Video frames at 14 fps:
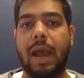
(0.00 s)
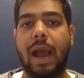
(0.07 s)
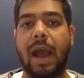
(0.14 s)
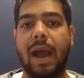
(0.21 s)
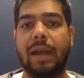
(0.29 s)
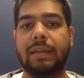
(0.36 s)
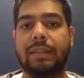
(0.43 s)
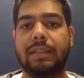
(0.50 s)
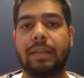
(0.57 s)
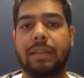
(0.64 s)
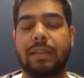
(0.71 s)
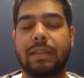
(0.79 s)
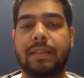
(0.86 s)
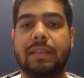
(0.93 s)
and
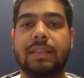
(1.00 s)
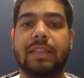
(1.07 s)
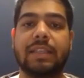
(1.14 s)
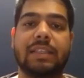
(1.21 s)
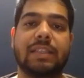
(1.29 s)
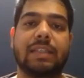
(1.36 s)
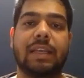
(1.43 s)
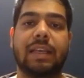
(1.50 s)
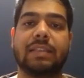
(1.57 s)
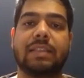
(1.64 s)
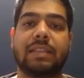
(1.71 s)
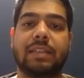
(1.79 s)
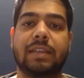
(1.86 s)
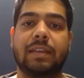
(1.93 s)
this
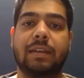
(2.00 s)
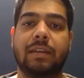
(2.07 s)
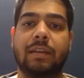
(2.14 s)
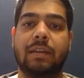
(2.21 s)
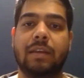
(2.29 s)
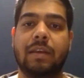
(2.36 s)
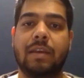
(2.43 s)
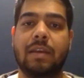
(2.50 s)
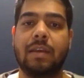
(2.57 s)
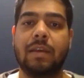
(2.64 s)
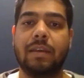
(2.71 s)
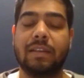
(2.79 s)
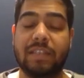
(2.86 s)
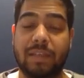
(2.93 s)
is
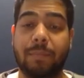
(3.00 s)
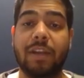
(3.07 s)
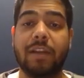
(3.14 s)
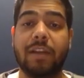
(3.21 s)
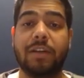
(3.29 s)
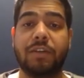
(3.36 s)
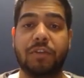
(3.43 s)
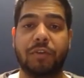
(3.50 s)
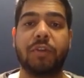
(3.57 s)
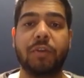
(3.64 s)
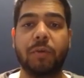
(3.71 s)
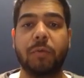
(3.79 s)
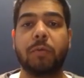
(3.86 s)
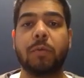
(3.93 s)
similar to
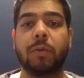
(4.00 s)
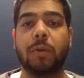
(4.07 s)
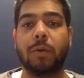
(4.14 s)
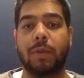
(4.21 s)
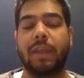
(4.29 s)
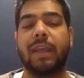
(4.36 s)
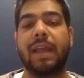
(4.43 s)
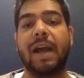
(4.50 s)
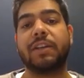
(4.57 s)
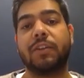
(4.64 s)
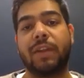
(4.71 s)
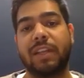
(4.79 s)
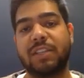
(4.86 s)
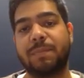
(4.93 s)
you looking at
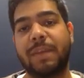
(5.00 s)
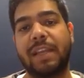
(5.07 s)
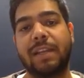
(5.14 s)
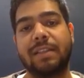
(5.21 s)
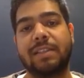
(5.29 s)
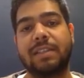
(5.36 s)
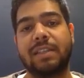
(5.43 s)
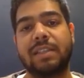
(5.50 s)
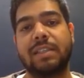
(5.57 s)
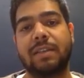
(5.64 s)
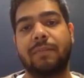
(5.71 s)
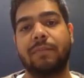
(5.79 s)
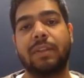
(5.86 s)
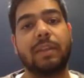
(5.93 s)
your experiences
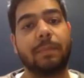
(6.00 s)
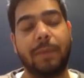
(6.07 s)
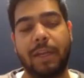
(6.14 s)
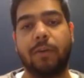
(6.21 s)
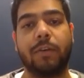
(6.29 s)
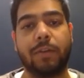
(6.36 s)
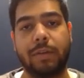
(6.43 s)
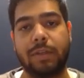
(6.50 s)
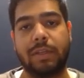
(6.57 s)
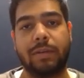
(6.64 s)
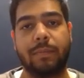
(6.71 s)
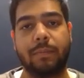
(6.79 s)
with a binocular.